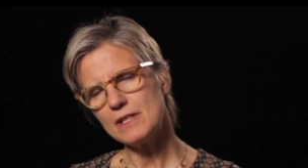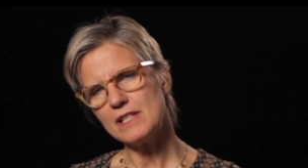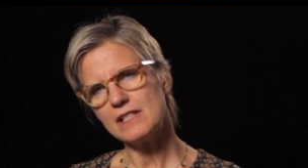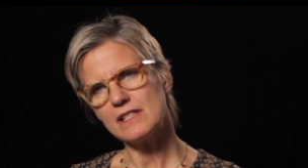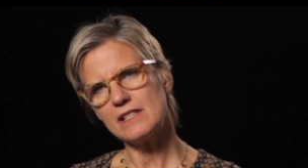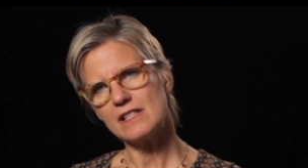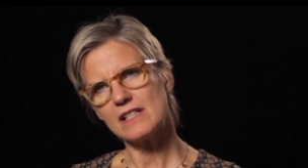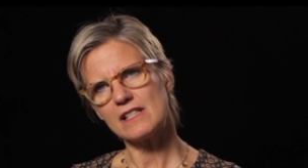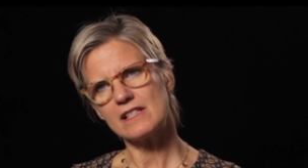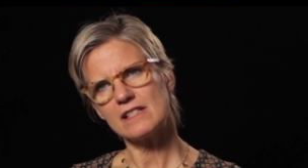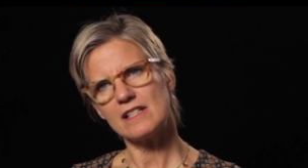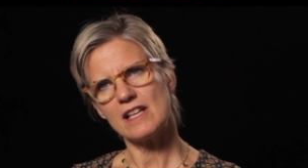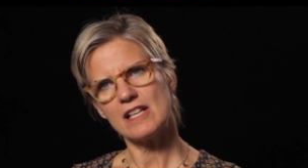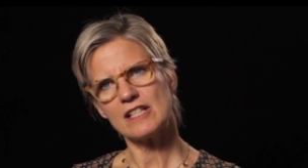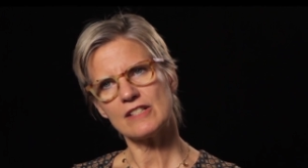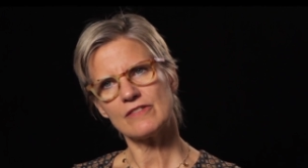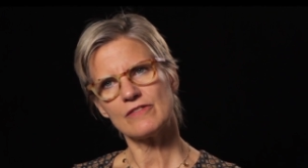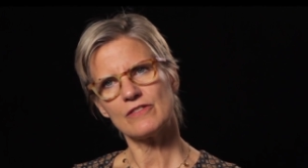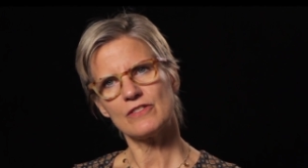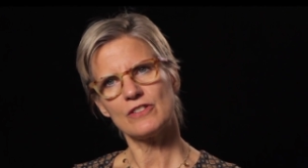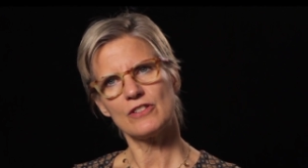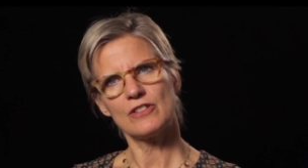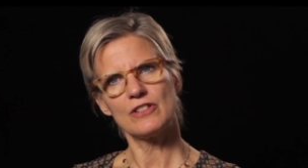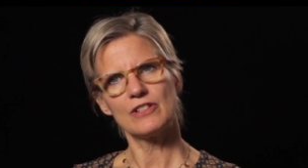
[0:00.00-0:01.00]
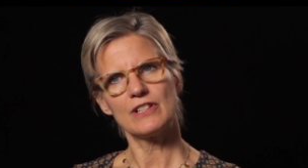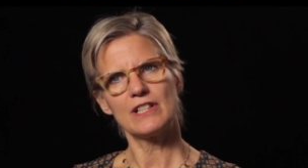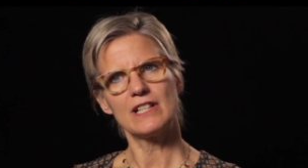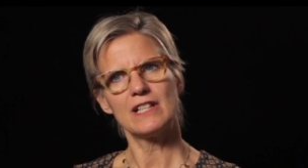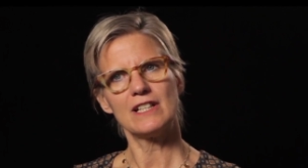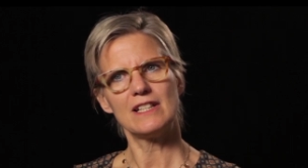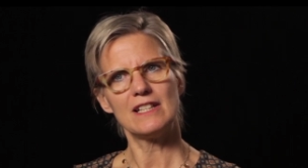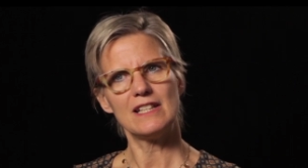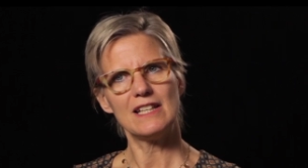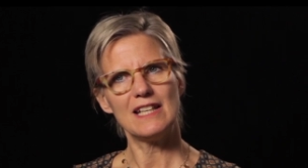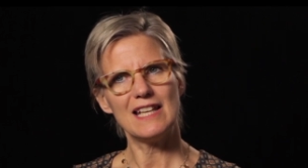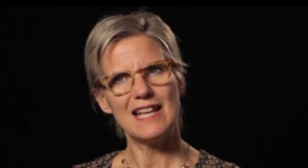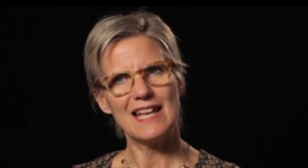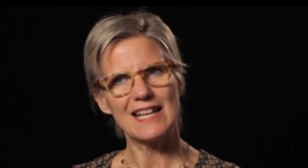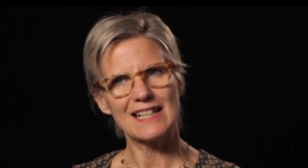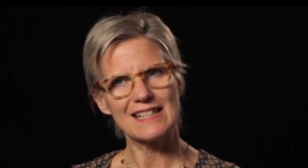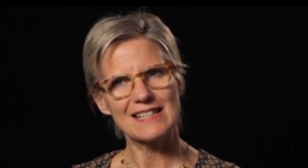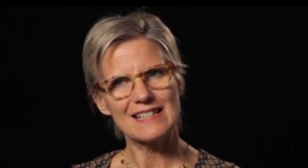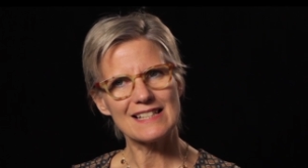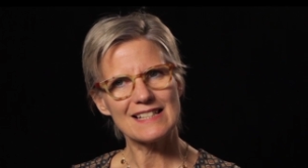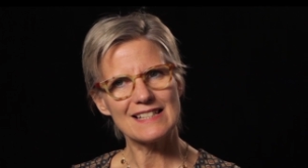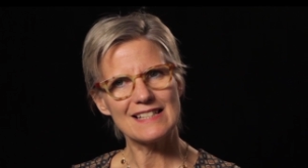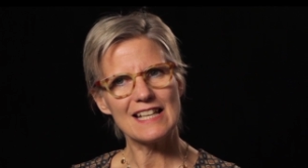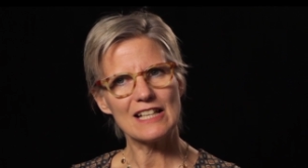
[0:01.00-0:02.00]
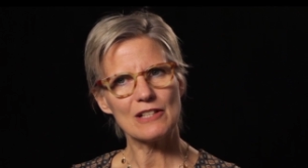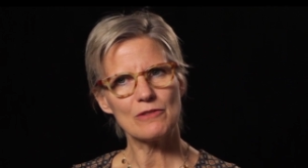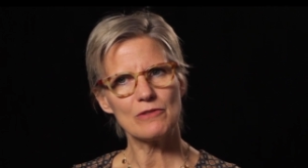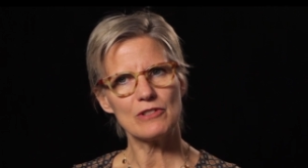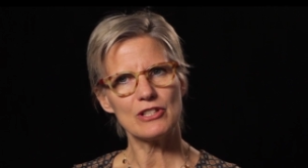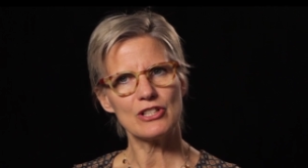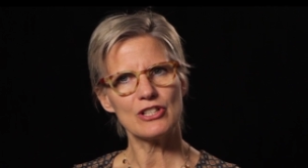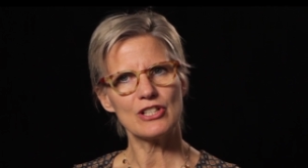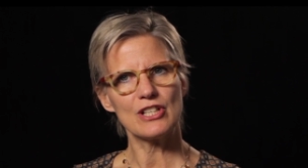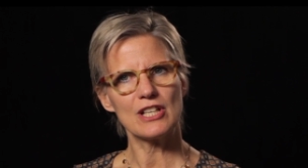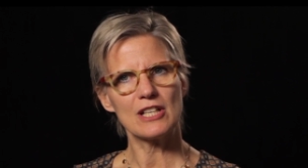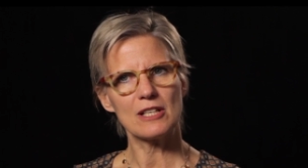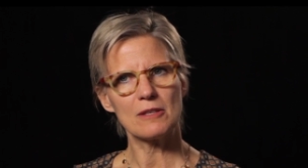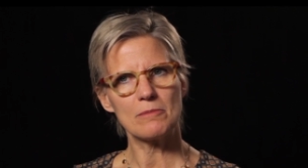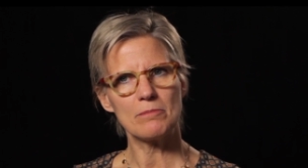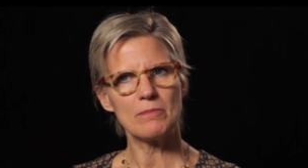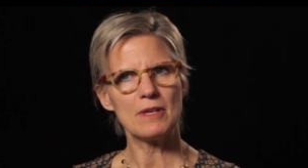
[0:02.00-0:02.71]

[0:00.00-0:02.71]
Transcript: been successful in extinguishing